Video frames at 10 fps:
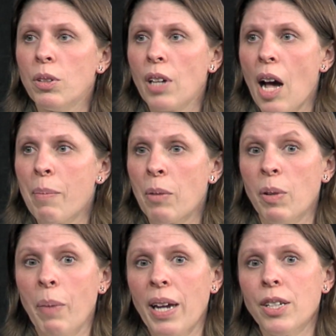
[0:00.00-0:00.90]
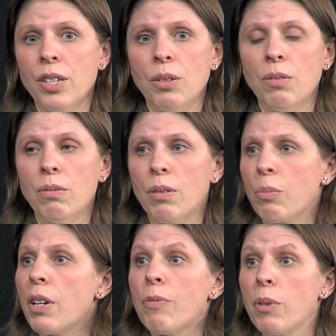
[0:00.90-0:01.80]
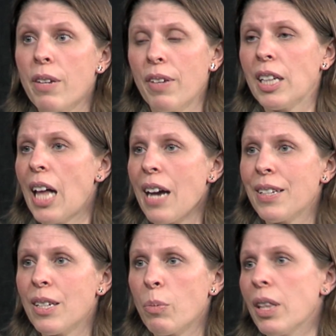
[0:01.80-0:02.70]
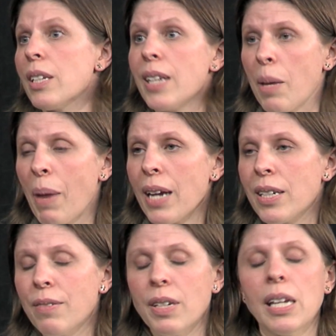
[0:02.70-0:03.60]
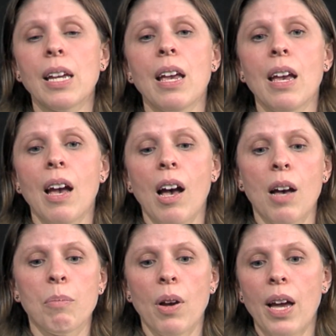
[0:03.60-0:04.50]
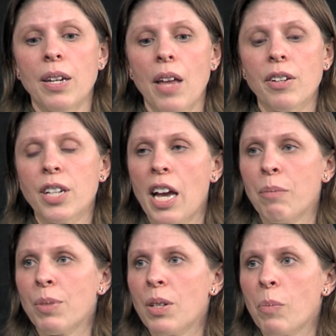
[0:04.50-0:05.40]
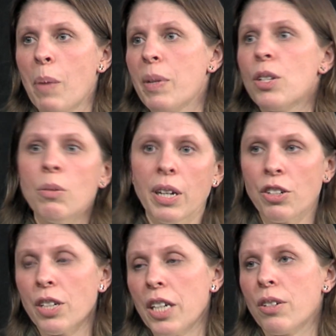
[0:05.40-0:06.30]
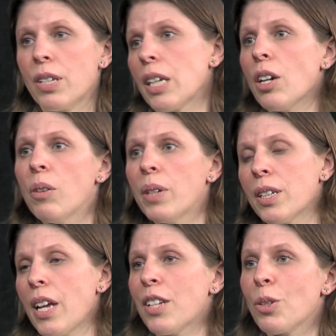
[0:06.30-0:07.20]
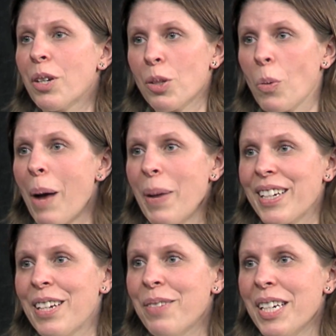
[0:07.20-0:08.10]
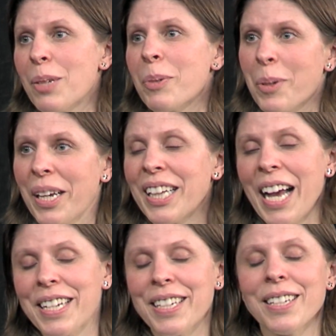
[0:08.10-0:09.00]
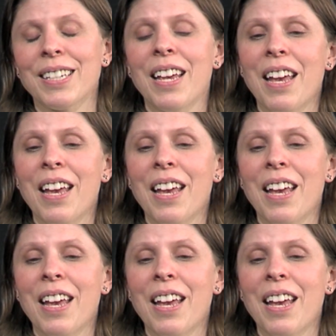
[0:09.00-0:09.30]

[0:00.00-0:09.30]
will come and we might do 3 or 4 different classes with the same activity. And other times there might be 2 educators that go and sort of swap activities between classes.